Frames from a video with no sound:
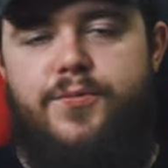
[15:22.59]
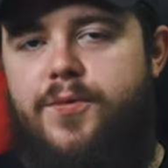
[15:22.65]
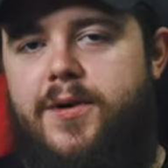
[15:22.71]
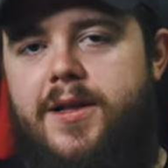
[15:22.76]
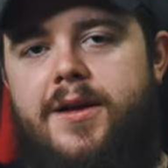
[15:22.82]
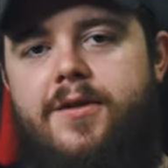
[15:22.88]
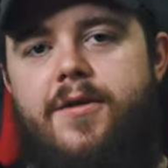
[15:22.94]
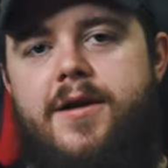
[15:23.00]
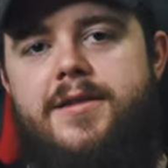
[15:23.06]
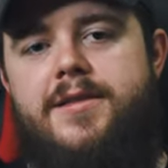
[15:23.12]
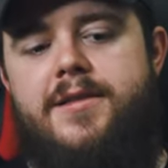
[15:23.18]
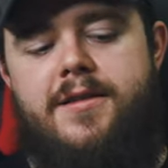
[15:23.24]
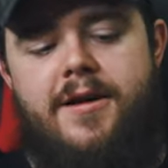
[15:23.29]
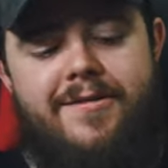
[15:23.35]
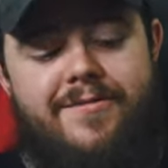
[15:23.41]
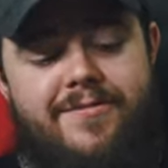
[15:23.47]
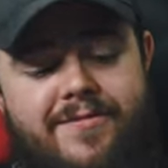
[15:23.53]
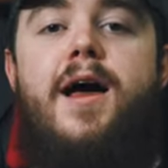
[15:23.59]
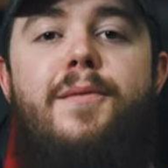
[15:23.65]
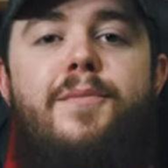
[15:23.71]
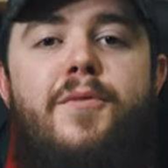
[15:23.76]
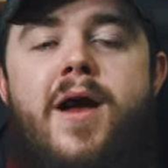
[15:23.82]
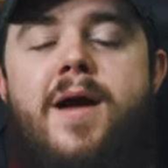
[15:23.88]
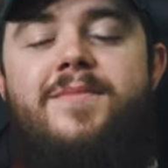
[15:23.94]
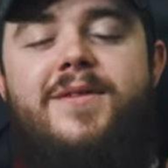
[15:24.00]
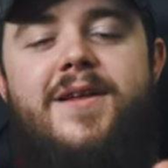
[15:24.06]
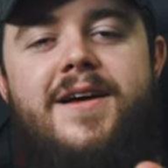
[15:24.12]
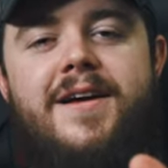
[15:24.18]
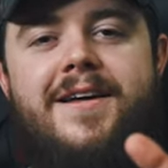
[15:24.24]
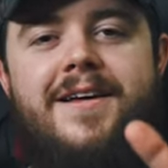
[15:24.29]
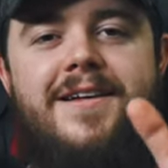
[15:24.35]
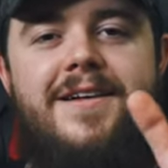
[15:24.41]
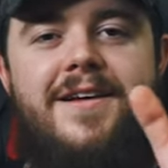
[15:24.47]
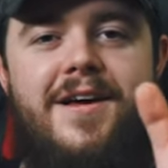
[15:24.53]
Really great stuff. I'm rambling
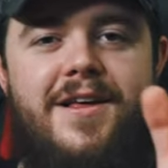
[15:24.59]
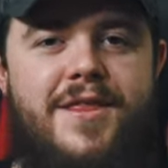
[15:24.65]
again.